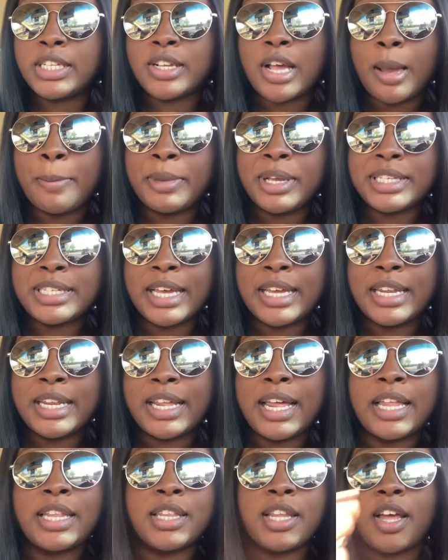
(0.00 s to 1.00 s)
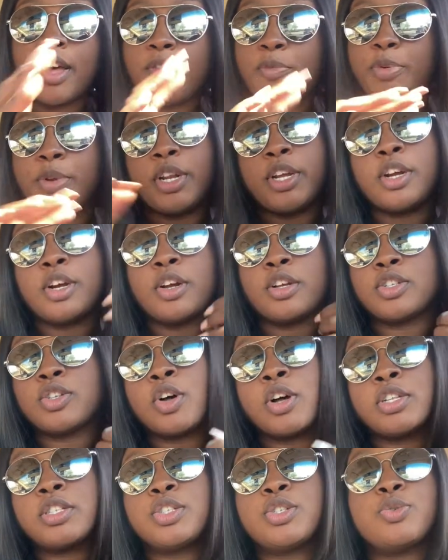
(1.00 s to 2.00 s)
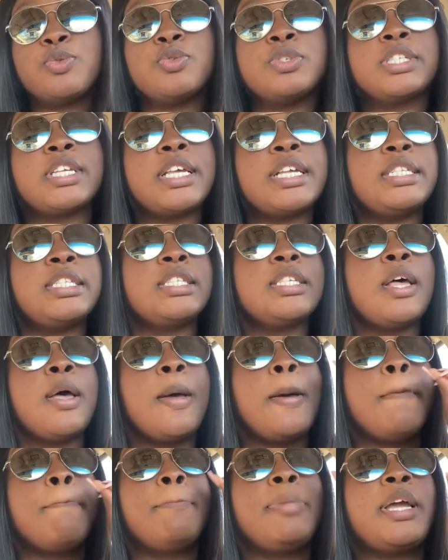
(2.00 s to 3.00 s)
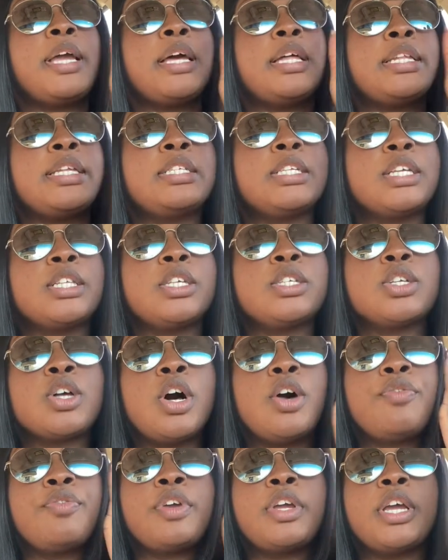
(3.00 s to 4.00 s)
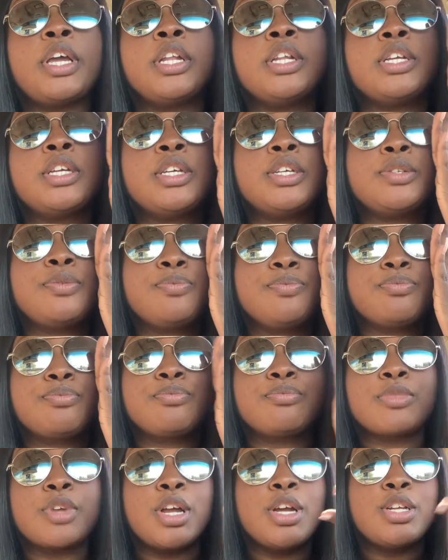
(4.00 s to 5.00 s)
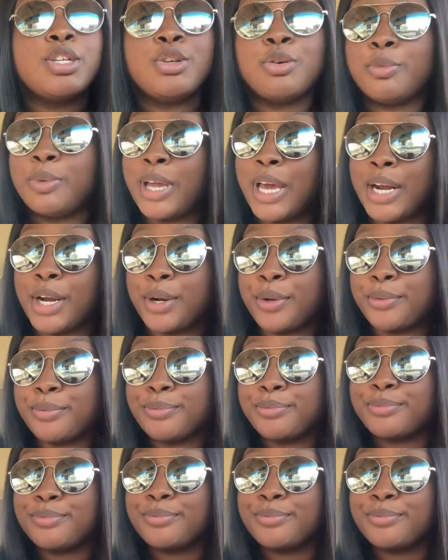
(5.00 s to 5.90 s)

So I'm excited. I love putting girls on to scents. But yeah, let's get this coffee and then do what we gotta do.